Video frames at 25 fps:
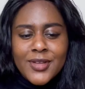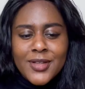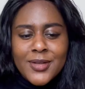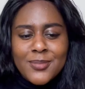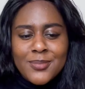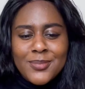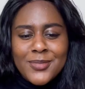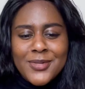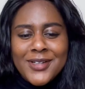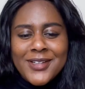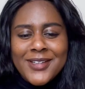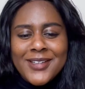
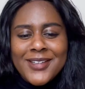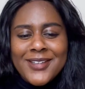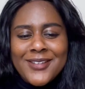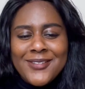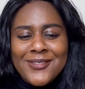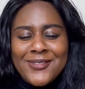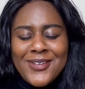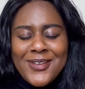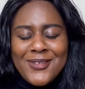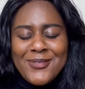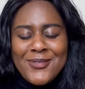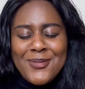My
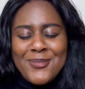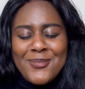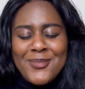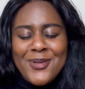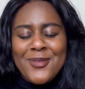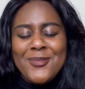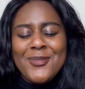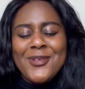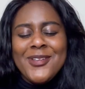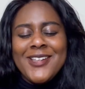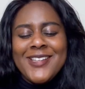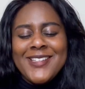favorite
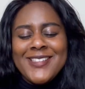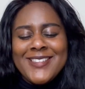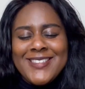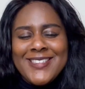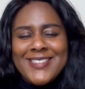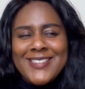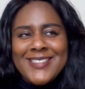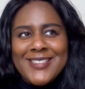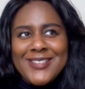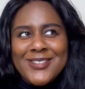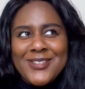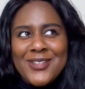moment at
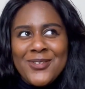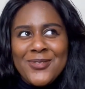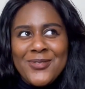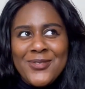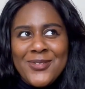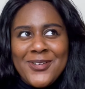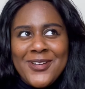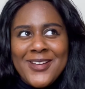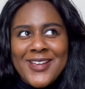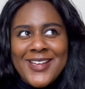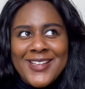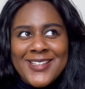City so
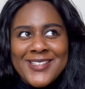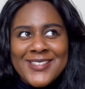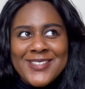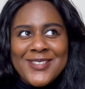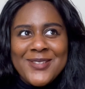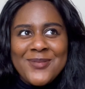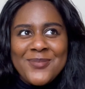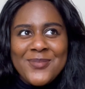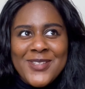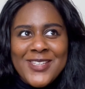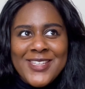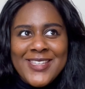far has
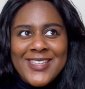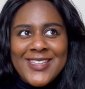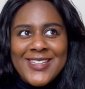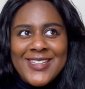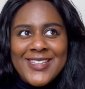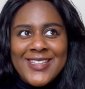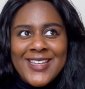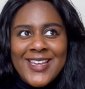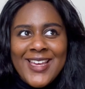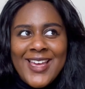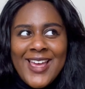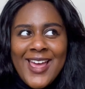to
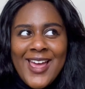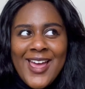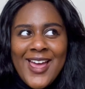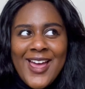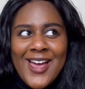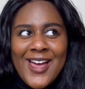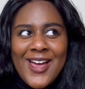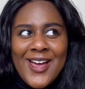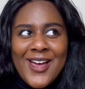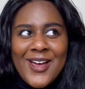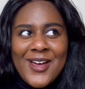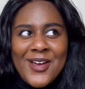be
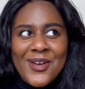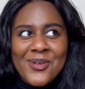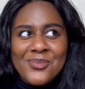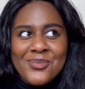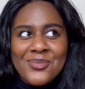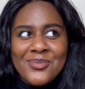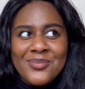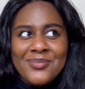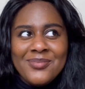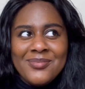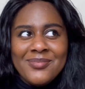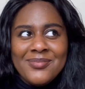
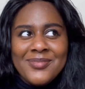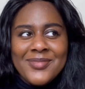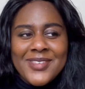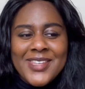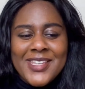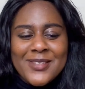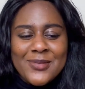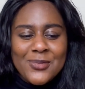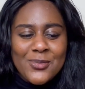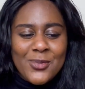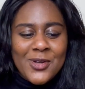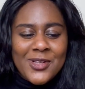
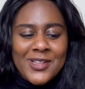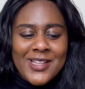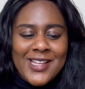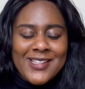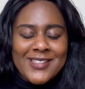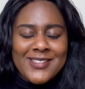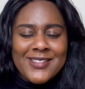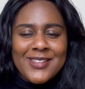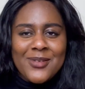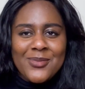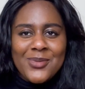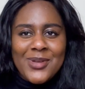this one
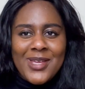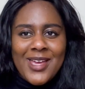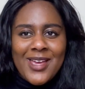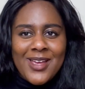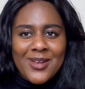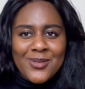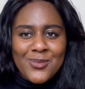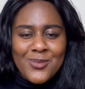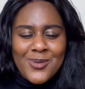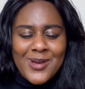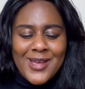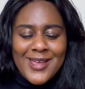lesson that we
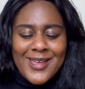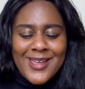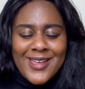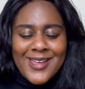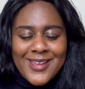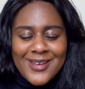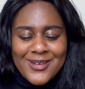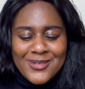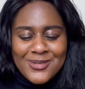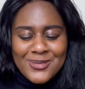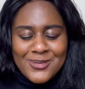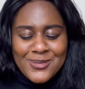had
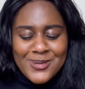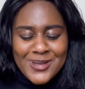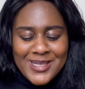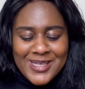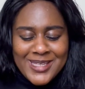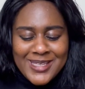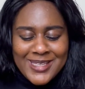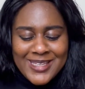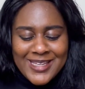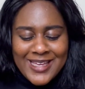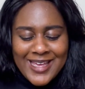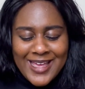where
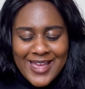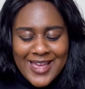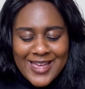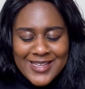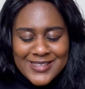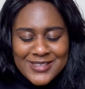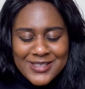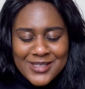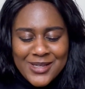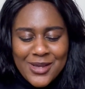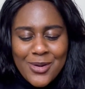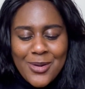we had
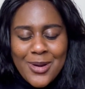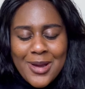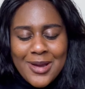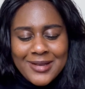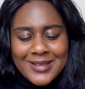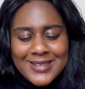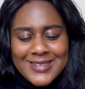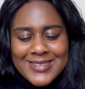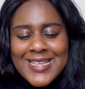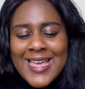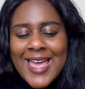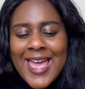to go out
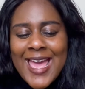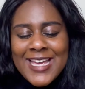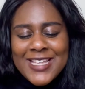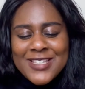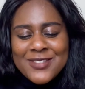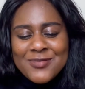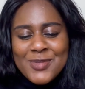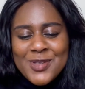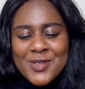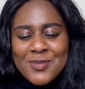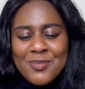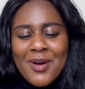into
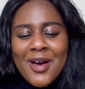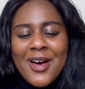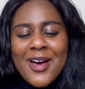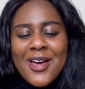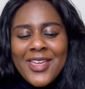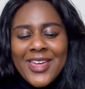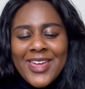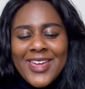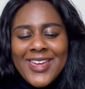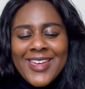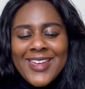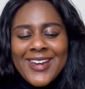Exmouth
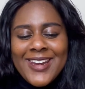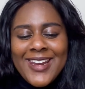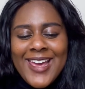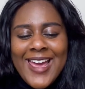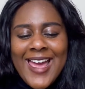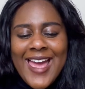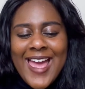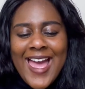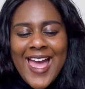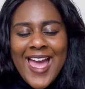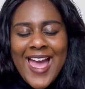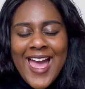Market
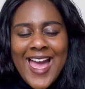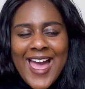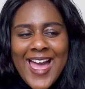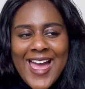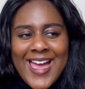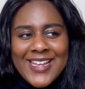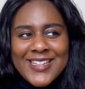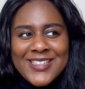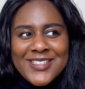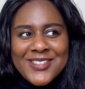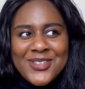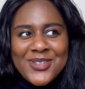
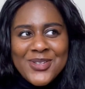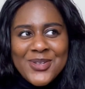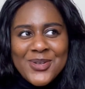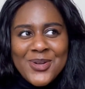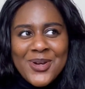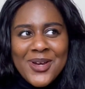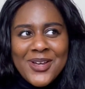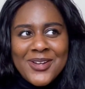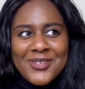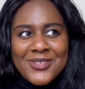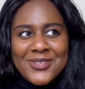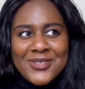and do
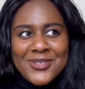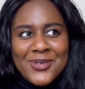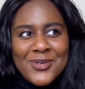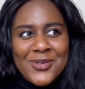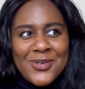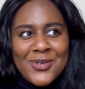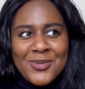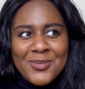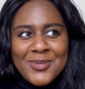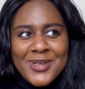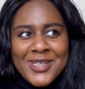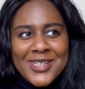kind of
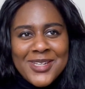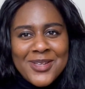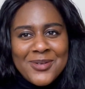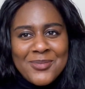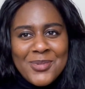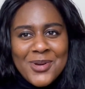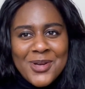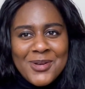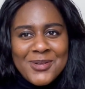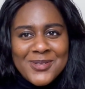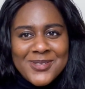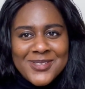social media
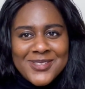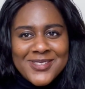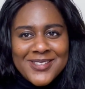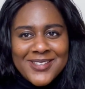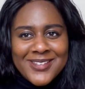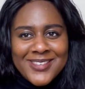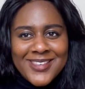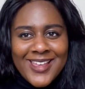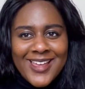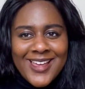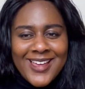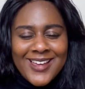posts
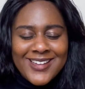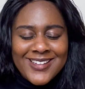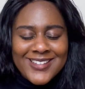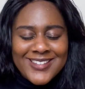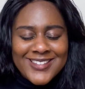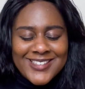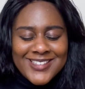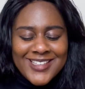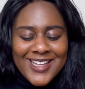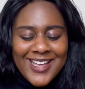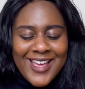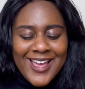on that because